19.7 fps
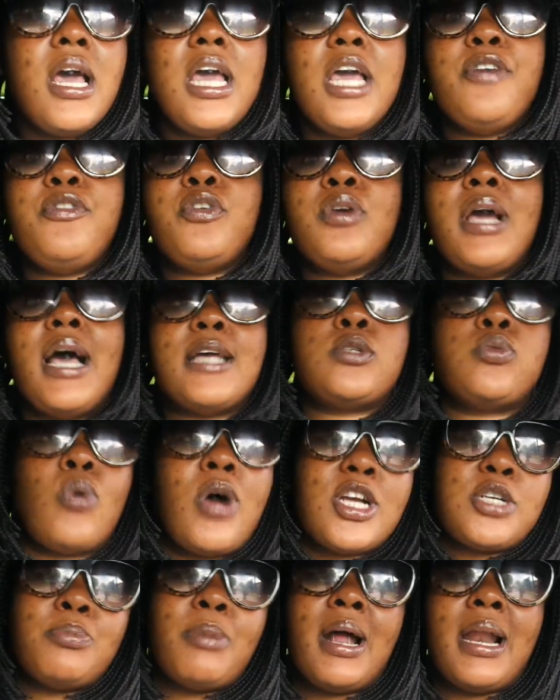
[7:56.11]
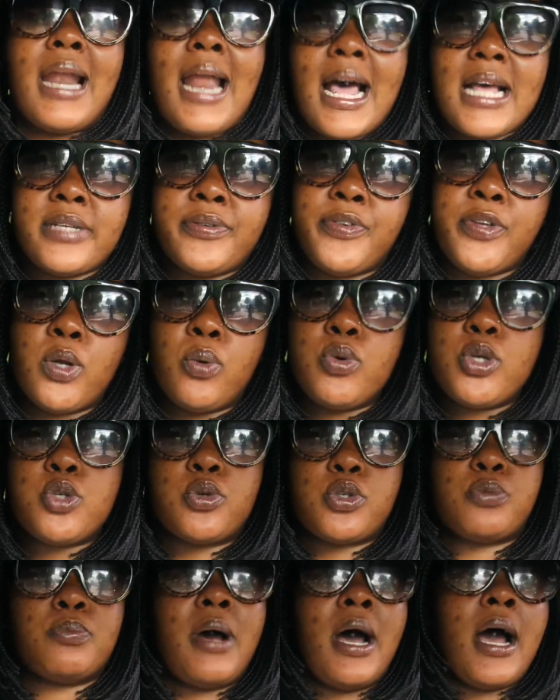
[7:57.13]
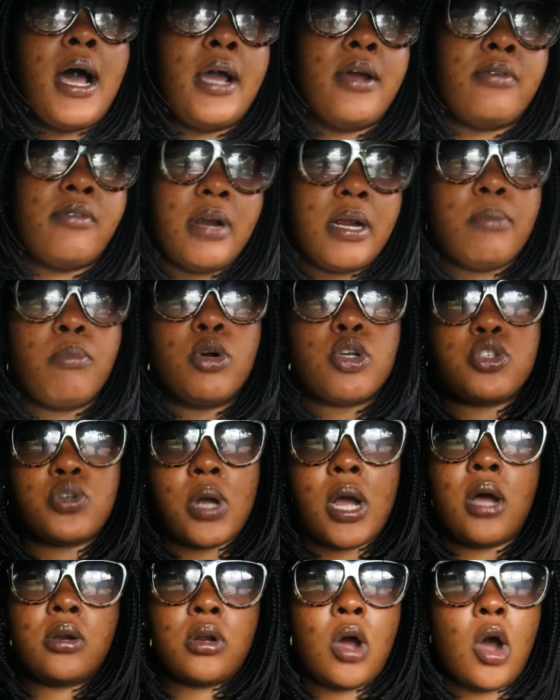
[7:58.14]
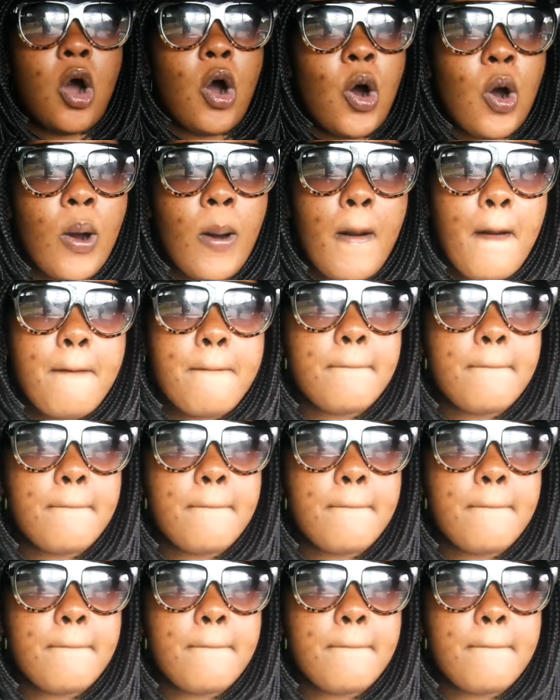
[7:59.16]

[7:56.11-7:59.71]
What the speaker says: If you guys watched my last video, which was my Rainbow Trial haul,